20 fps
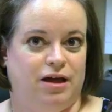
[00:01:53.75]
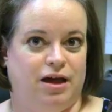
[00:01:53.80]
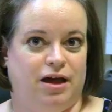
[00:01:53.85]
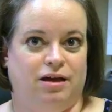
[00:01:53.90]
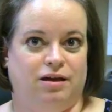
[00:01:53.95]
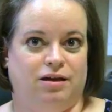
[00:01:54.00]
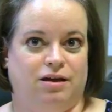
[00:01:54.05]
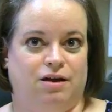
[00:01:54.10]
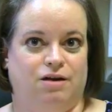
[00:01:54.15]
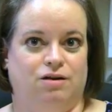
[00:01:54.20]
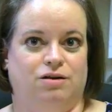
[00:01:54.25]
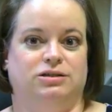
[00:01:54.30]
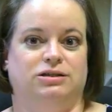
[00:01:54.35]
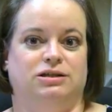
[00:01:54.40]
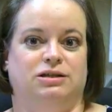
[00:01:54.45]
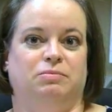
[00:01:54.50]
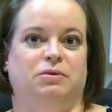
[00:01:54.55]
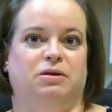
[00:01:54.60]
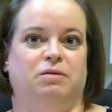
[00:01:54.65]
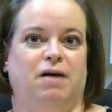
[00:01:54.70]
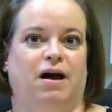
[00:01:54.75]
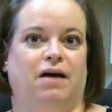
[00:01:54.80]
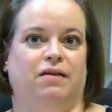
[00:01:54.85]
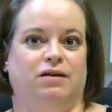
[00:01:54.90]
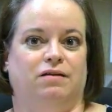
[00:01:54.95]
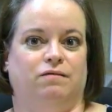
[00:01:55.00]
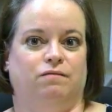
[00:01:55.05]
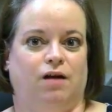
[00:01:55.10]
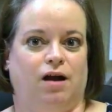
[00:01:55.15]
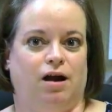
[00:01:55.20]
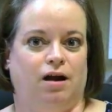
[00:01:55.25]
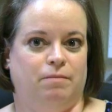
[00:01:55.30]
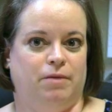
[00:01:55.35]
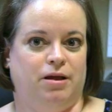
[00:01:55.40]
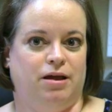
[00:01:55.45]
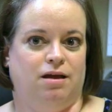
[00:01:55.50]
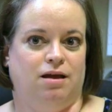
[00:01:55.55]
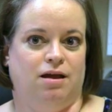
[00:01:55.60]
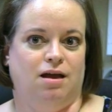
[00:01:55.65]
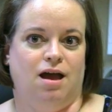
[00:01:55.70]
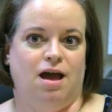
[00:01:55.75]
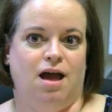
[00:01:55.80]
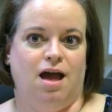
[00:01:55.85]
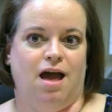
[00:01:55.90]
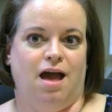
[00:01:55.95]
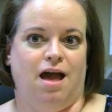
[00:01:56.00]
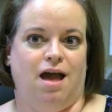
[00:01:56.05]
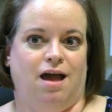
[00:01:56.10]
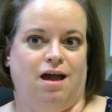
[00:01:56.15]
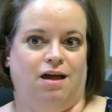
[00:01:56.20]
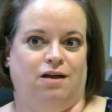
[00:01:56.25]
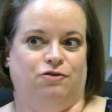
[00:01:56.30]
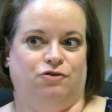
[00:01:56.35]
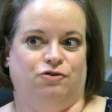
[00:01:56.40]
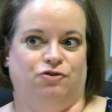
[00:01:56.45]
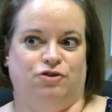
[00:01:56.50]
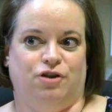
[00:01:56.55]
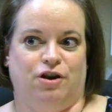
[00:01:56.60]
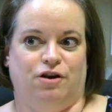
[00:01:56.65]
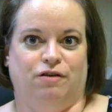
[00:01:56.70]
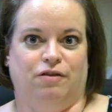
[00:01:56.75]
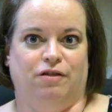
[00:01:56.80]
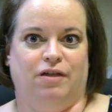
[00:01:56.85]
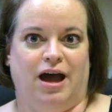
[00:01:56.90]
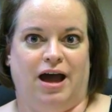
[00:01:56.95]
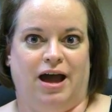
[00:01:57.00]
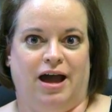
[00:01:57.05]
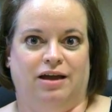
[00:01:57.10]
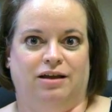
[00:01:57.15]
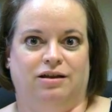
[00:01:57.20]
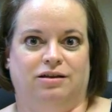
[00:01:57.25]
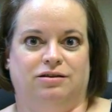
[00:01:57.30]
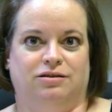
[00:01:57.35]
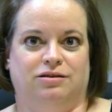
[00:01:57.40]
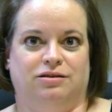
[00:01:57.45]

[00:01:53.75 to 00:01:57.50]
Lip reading: that care deeply about the environment and share that